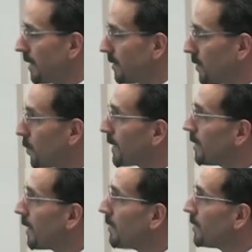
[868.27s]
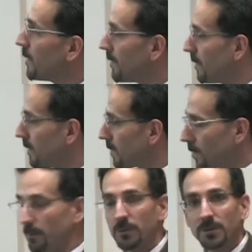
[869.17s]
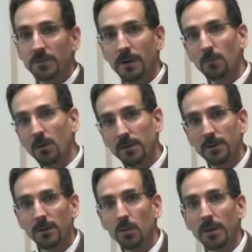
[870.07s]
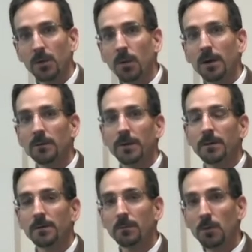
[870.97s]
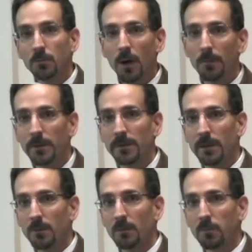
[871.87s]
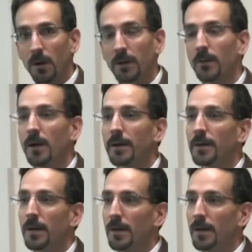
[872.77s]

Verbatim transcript: in 2011 and, and certainly that rolls into 2012 and some new properties that were brought online